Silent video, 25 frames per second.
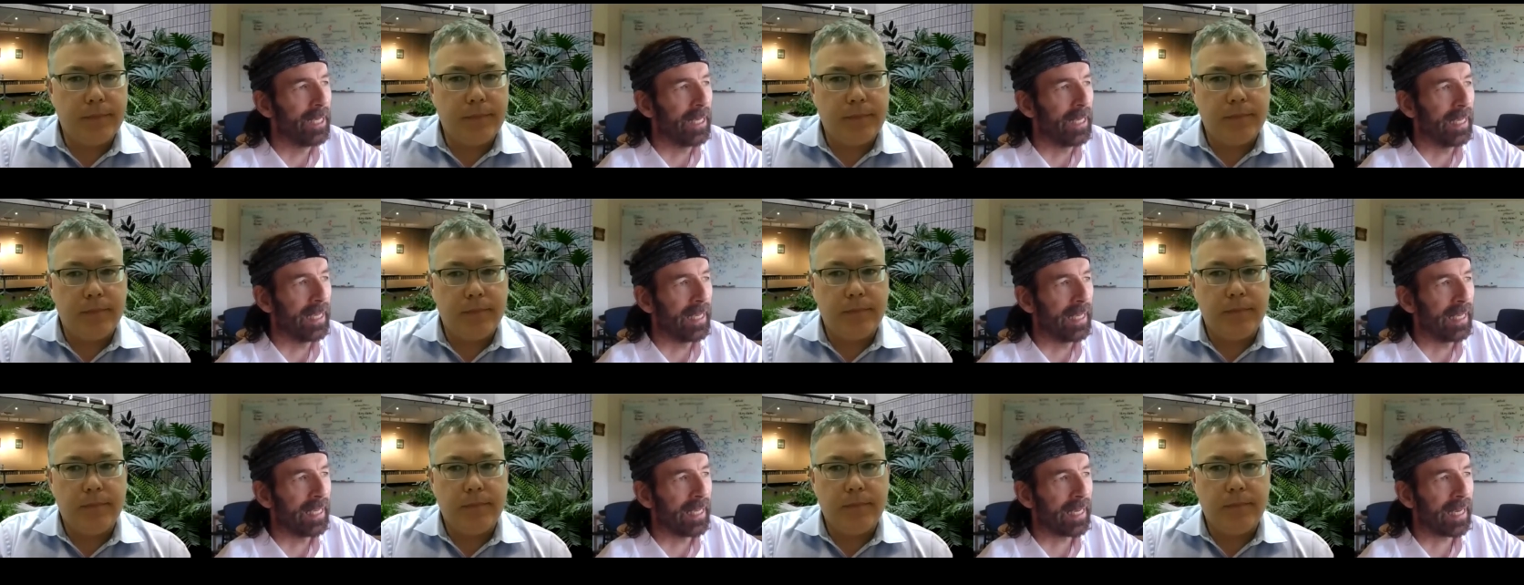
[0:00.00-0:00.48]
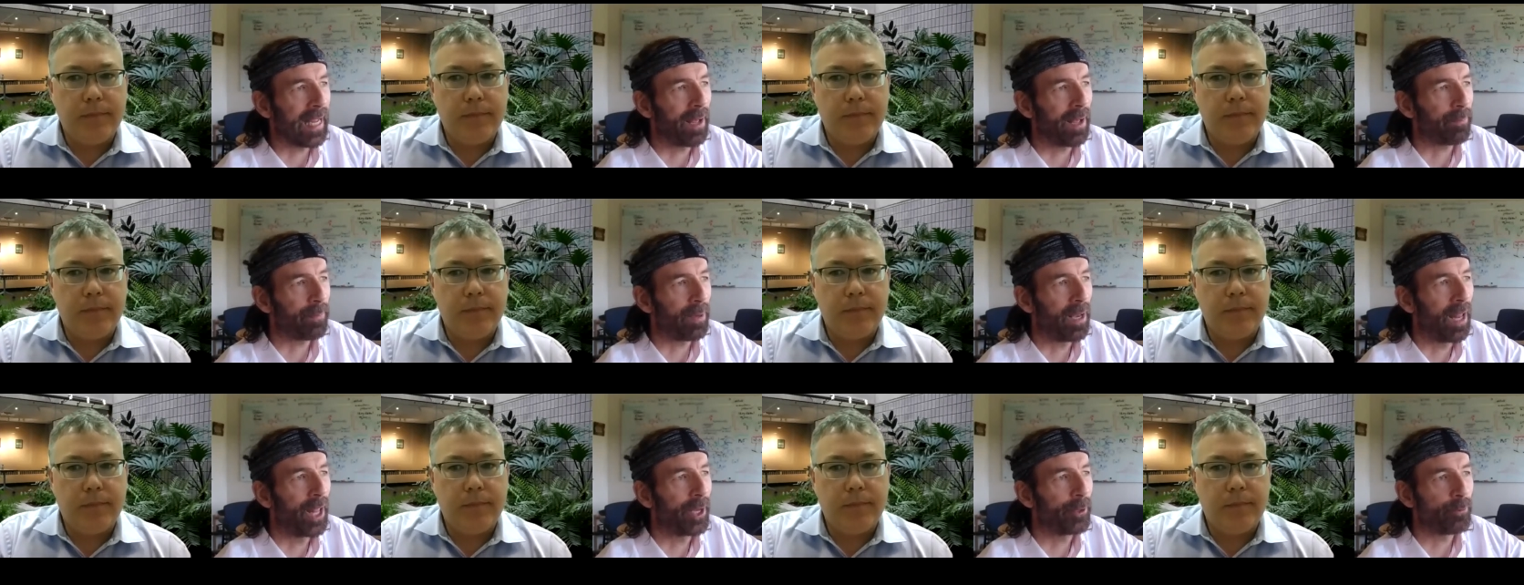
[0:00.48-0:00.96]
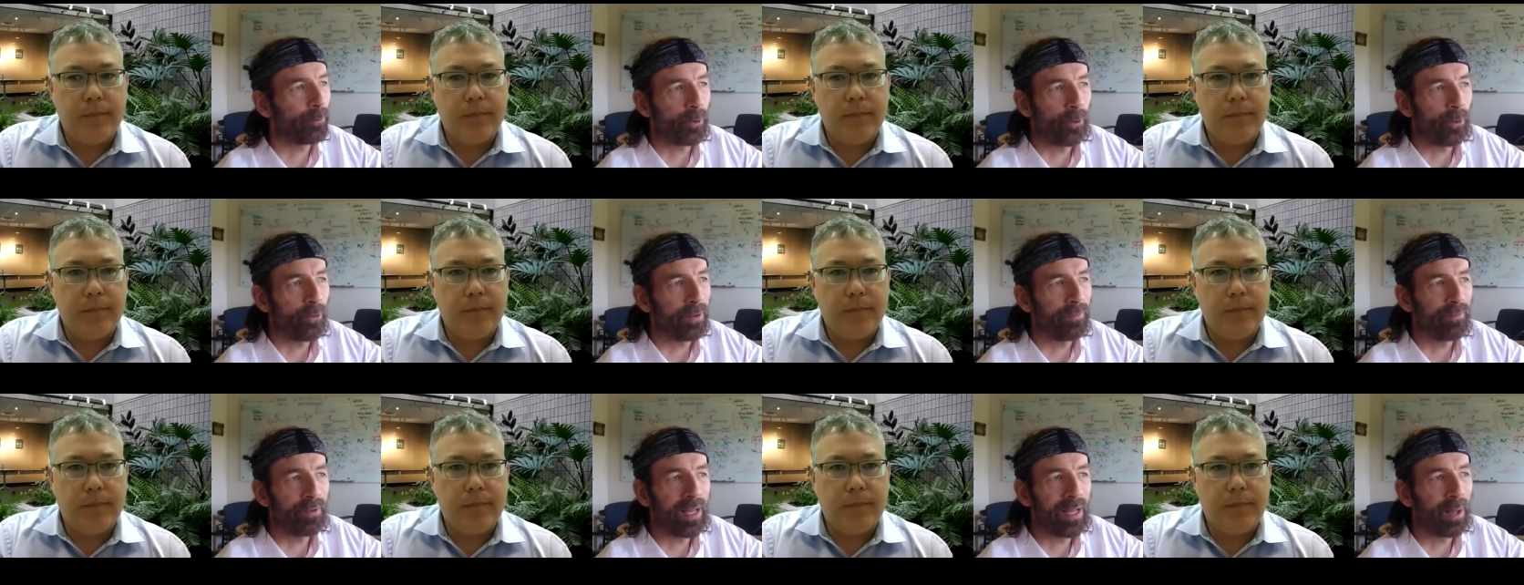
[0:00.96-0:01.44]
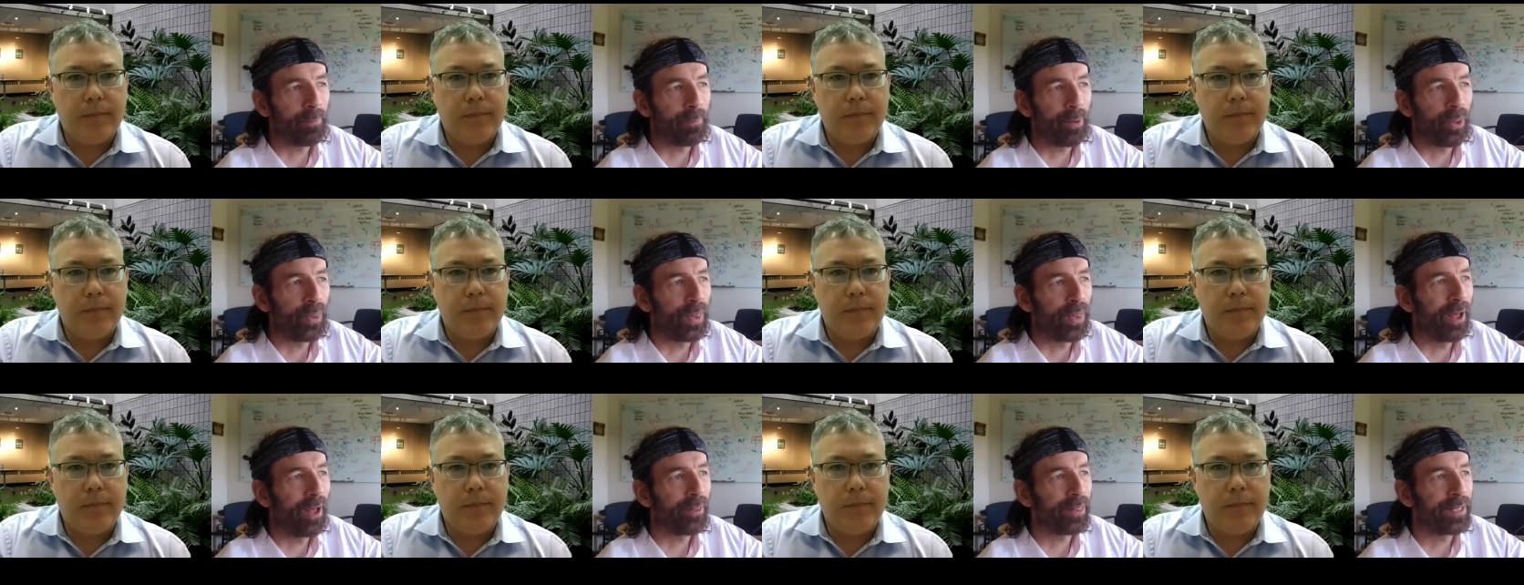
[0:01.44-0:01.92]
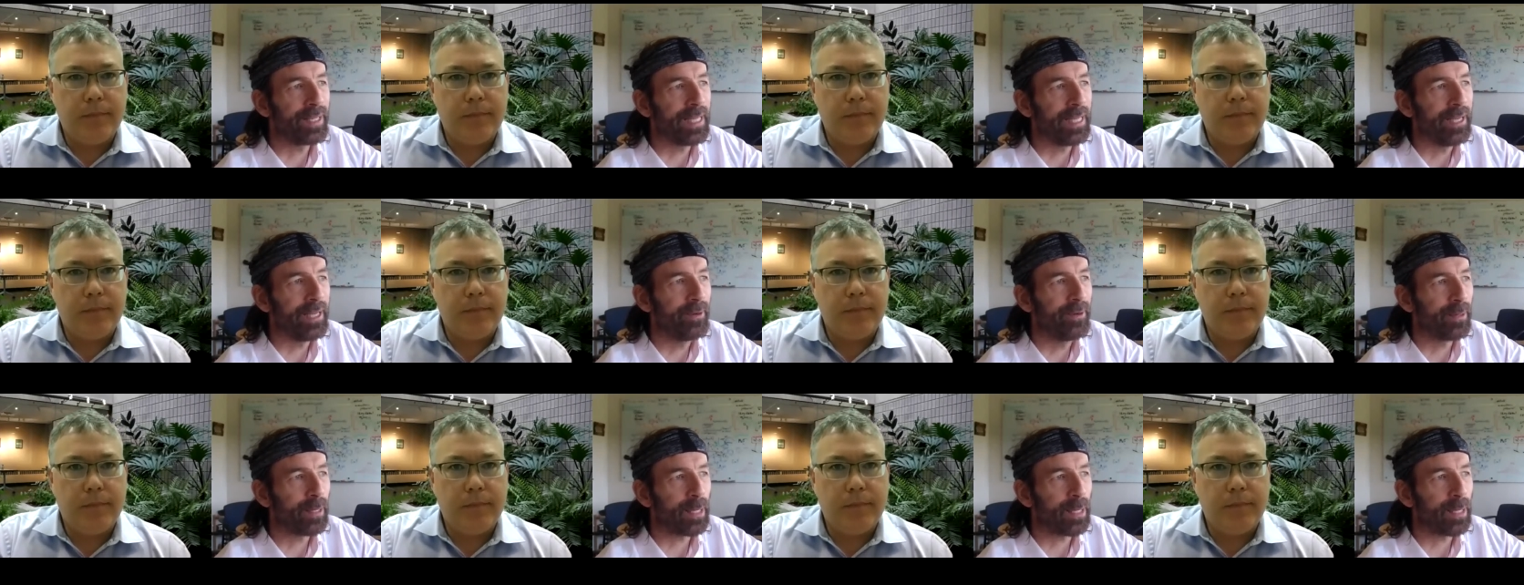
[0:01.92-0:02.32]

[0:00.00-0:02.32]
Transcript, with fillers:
Speaker 1: a couple hundred or even a couple thousand years,